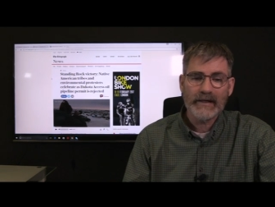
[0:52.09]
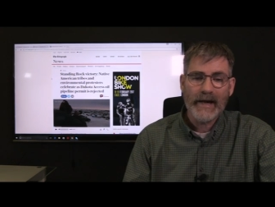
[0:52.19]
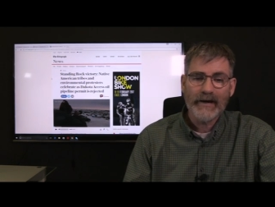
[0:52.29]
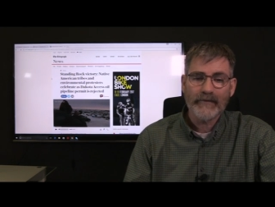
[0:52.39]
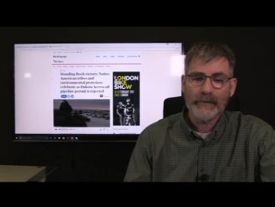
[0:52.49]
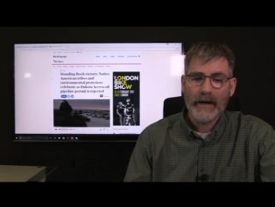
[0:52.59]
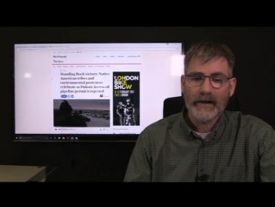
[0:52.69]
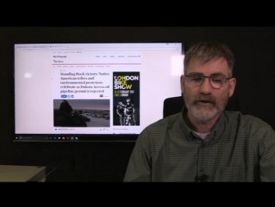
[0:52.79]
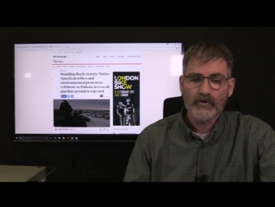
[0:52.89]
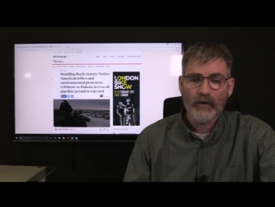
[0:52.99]
Native
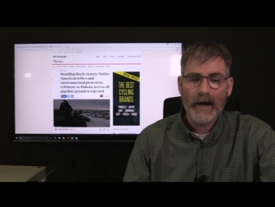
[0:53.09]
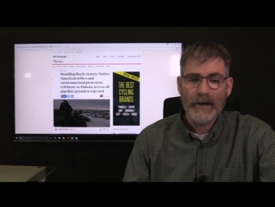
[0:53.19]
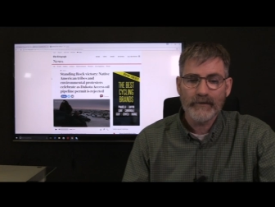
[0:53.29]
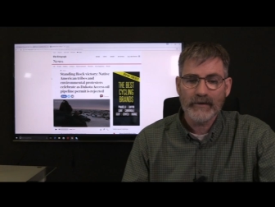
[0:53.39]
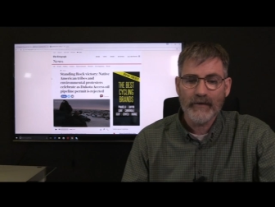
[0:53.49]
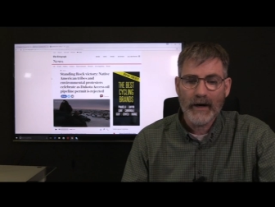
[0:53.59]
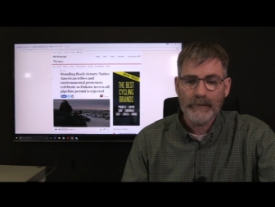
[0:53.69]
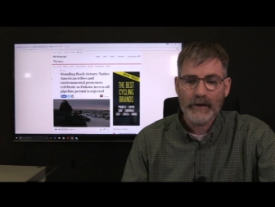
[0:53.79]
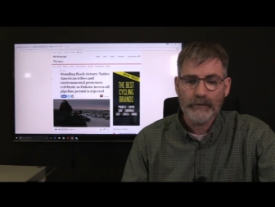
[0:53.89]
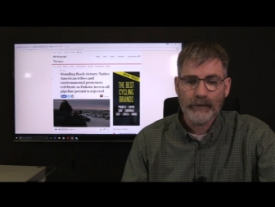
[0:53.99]
American tribes and
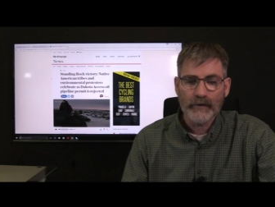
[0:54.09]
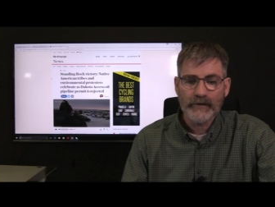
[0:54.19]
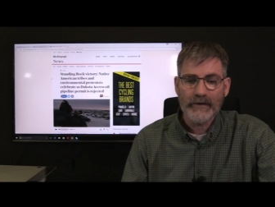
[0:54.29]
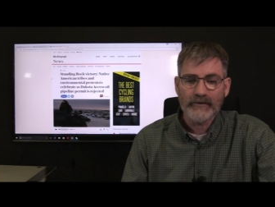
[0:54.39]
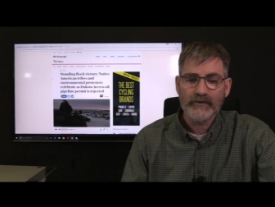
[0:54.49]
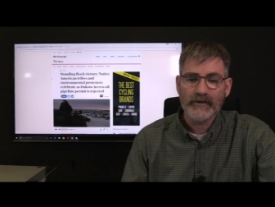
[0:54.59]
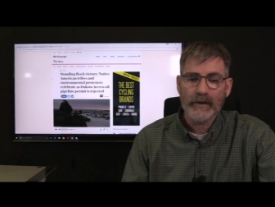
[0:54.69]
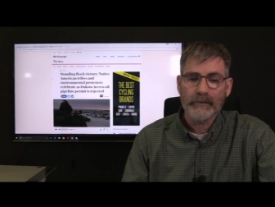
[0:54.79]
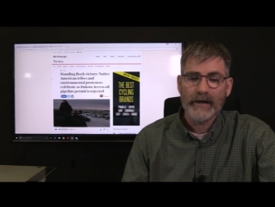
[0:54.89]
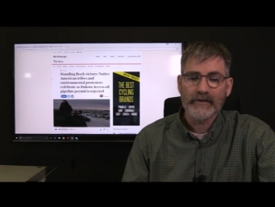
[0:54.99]
environmental protesters
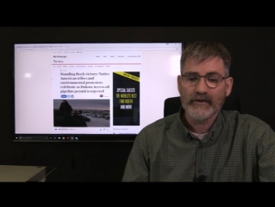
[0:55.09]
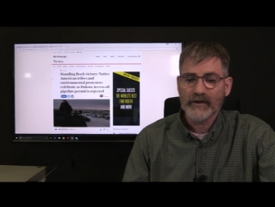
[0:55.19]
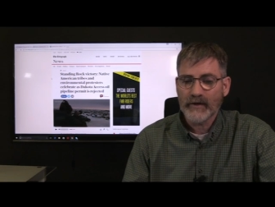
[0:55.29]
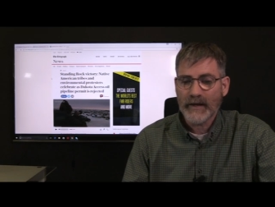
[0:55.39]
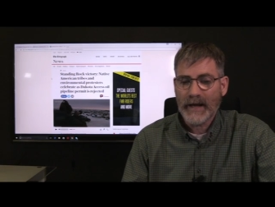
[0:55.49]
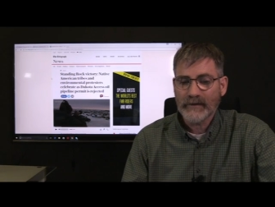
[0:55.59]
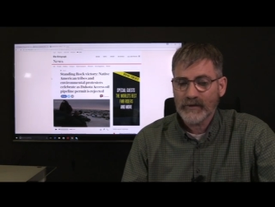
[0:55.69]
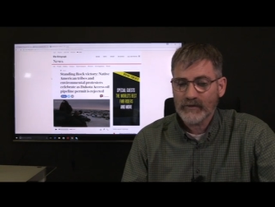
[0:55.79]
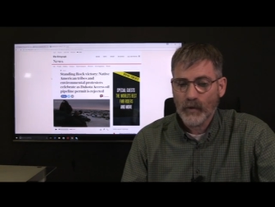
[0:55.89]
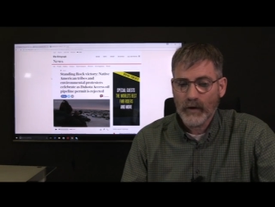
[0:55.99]
celebrate as Dakota
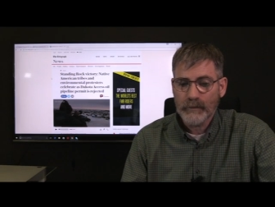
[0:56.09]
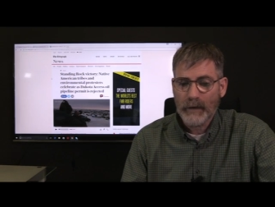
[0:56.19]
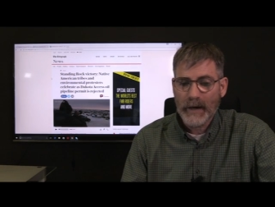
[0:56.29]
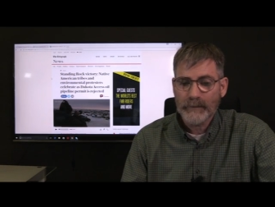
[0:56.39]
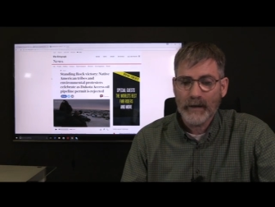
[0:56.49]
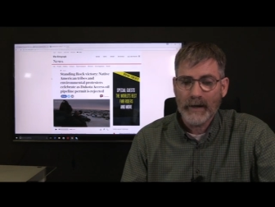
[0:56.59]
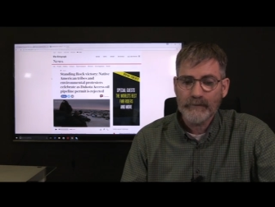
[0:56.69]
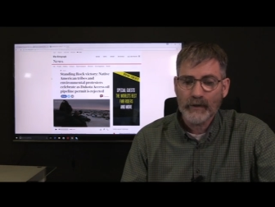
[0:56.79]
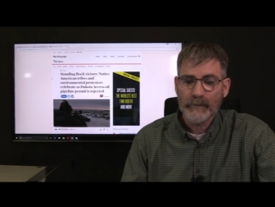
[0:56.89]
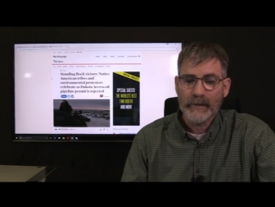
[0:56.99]
Access Oil
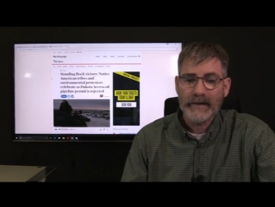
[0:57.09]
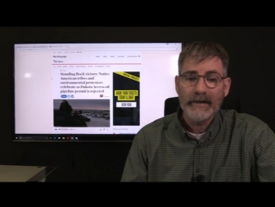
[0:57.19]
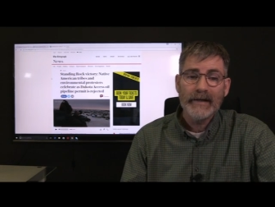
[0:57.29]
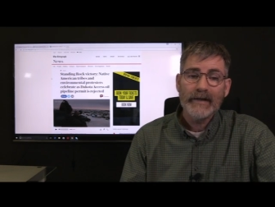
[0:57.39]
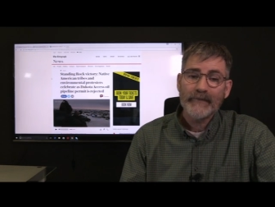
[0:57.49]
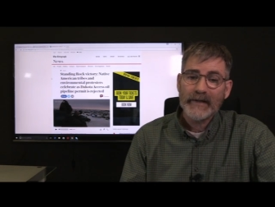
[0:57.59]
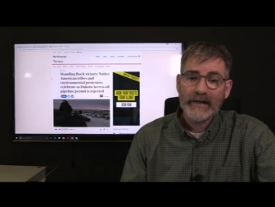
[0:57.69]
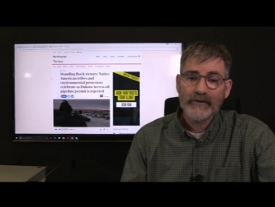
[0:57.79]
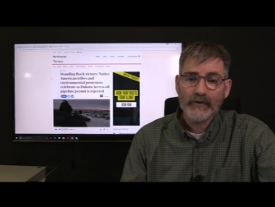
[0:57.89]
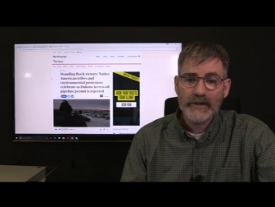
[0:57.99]
Pipeline permit
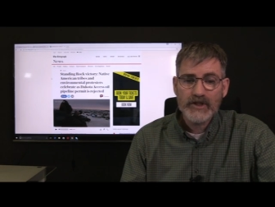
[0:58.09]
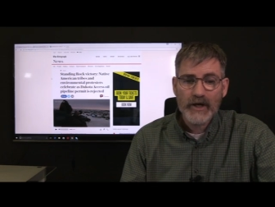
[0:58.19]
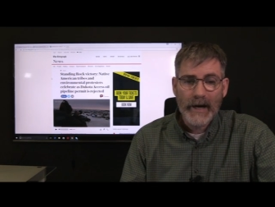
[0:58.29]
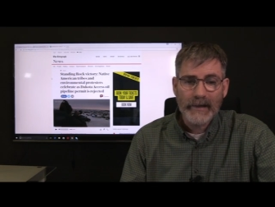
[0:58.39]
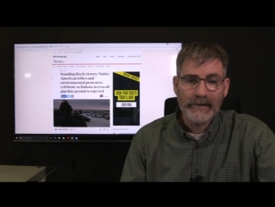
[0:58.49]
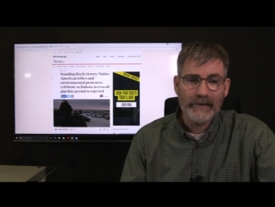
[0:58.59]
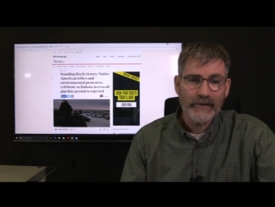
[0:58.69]
is rejected.